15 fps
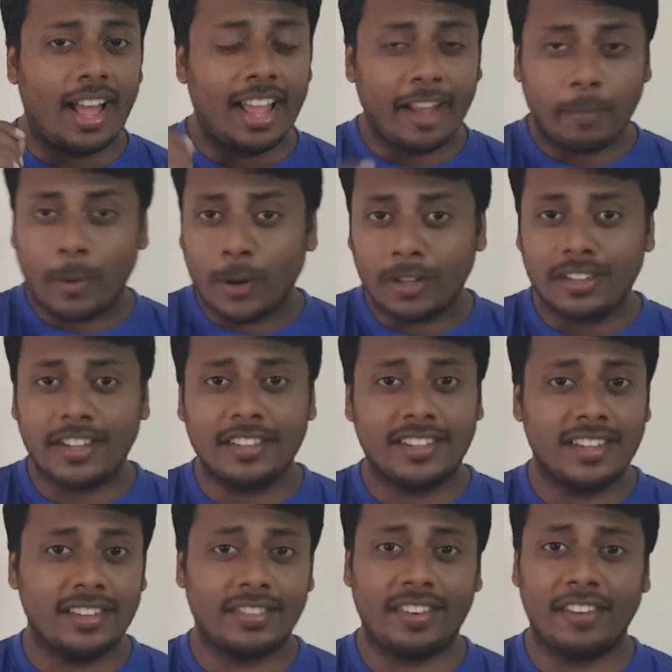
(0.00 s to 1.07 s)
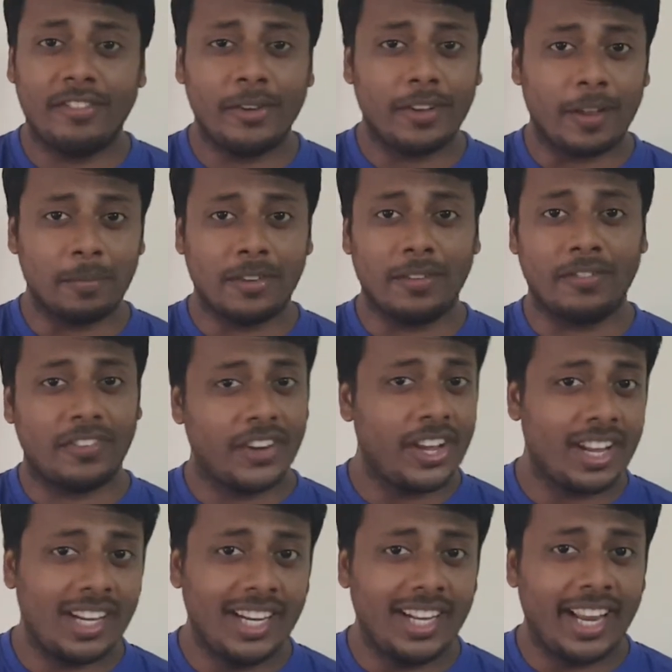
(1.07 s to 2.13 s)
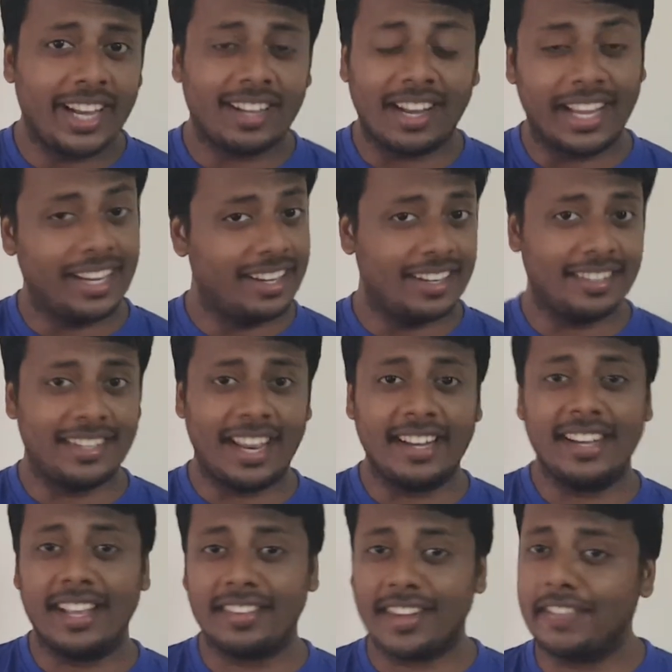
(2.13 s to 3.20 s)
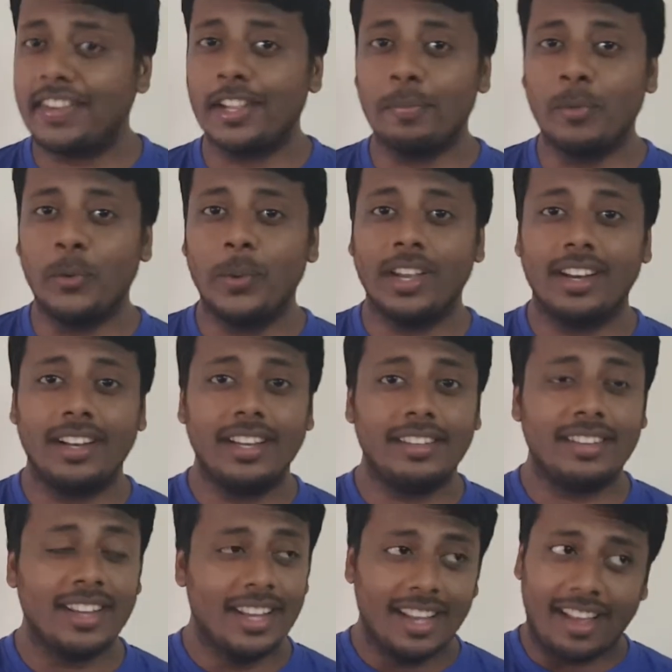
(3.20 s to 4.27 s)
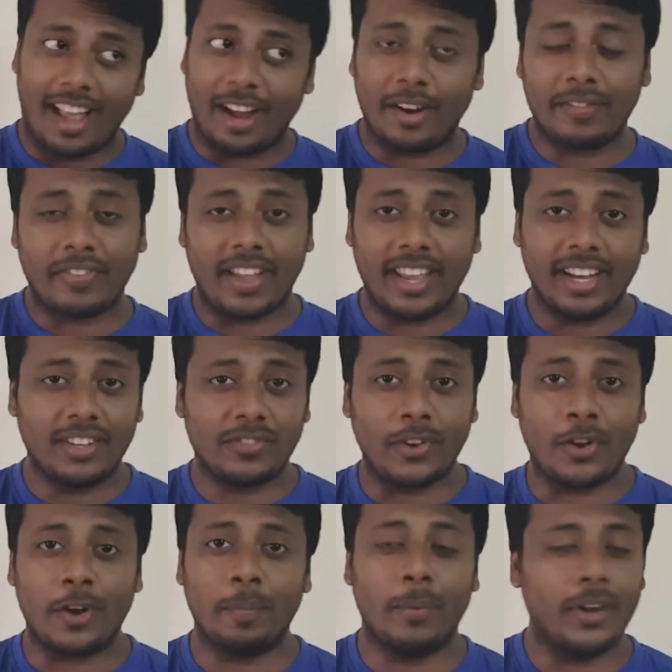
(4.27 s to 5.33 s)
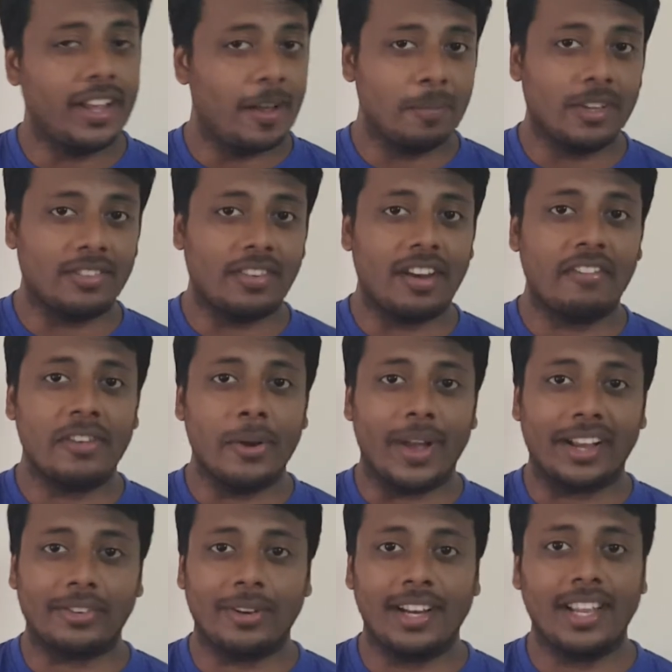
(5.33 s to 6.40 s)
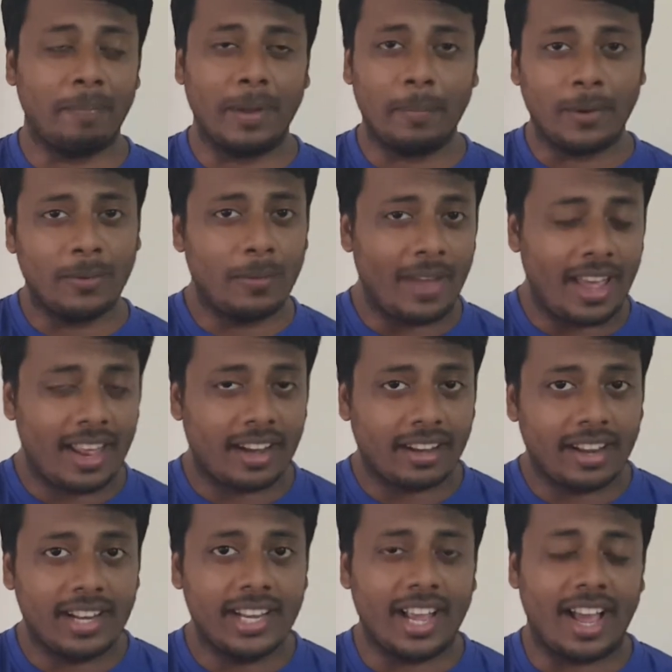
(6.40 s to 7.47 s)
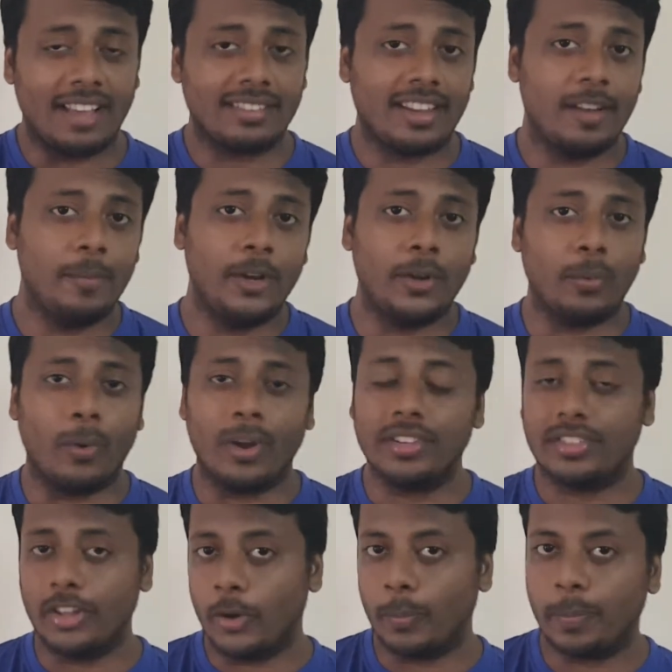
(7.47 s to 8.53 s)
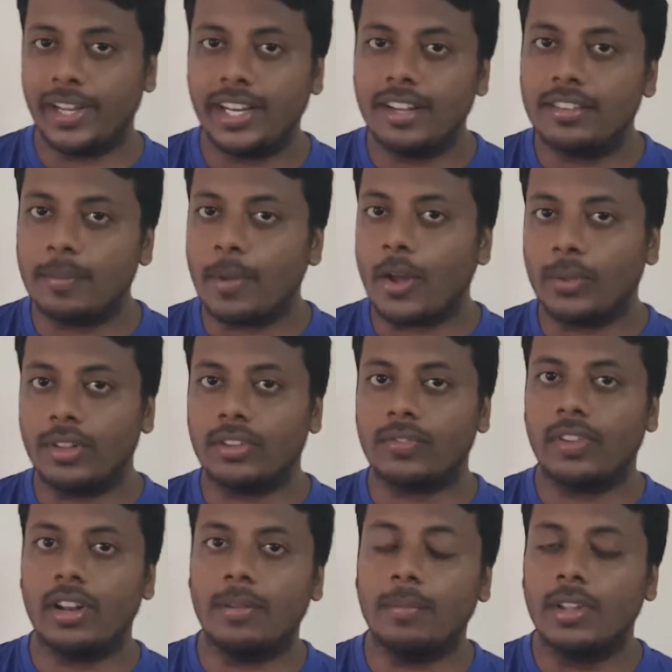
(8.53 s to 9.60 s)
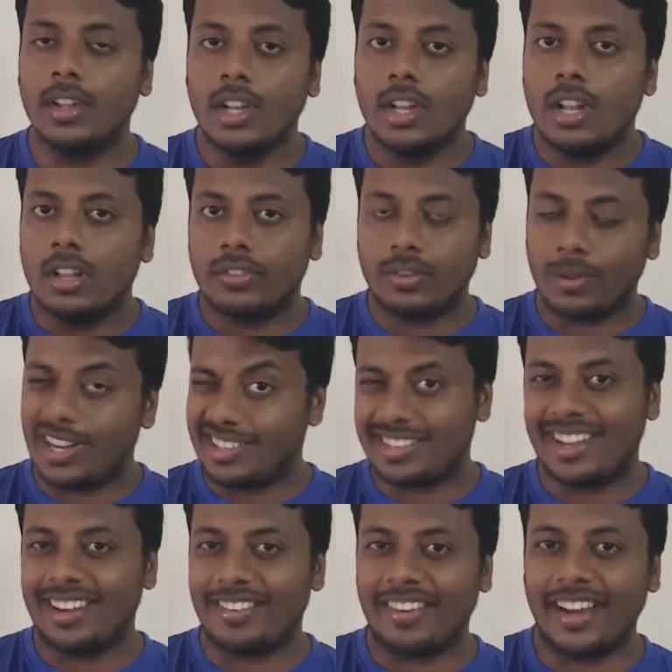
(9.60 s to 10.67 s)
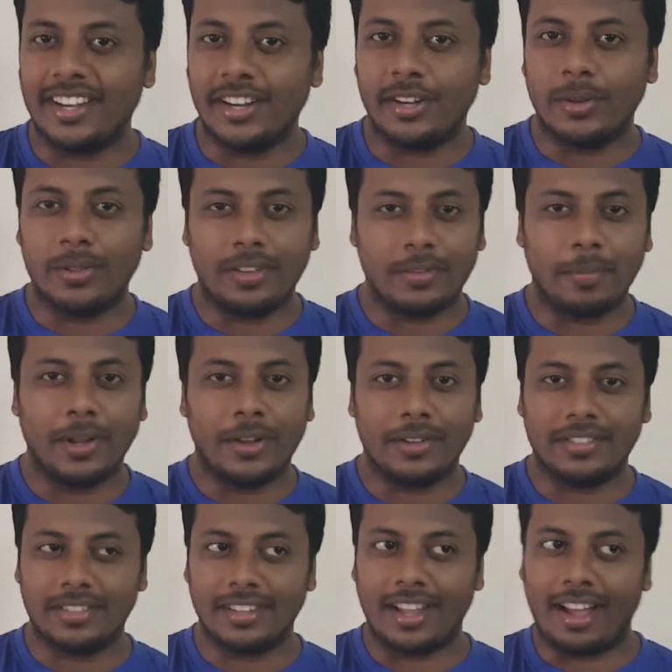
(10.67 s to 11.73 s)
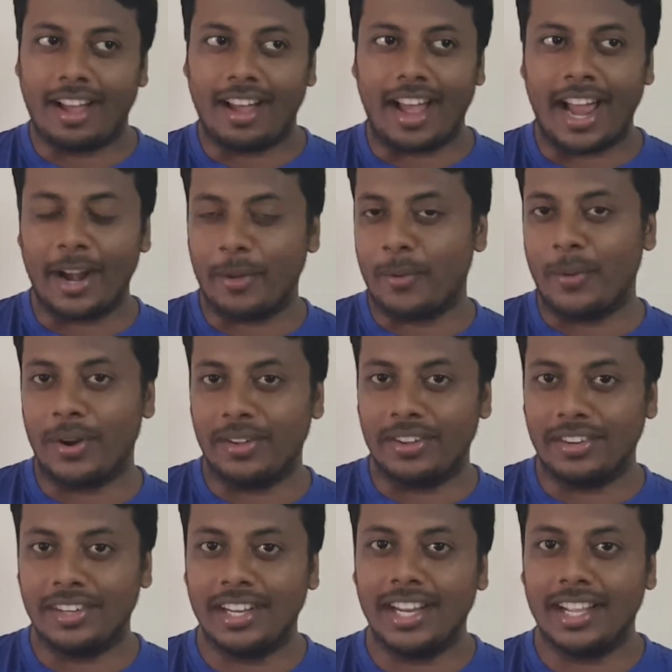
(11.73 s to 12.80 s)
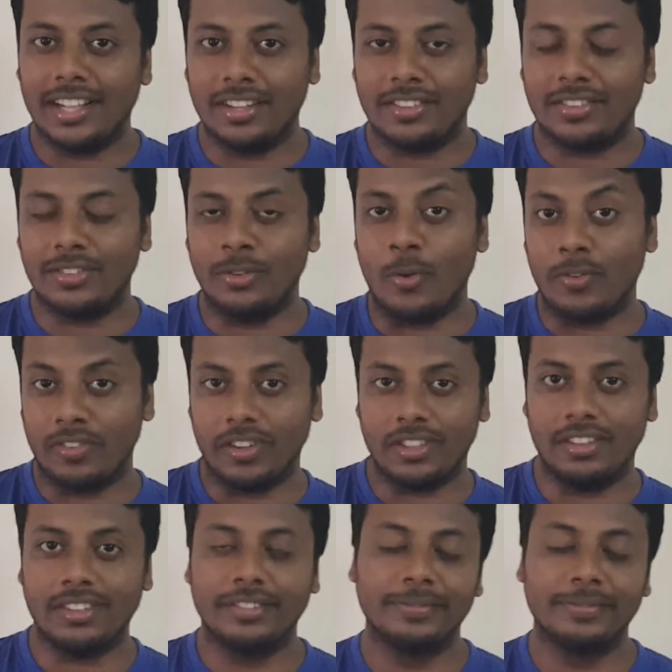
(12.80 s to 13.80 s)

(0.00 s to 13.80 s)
I apologize, this review comes out really late, like 10 days after the movie release. I got firings for not putting up this review actually. People were really asking me to voice their opinions about this film. So let's get right into this because I don't want to delay this no further.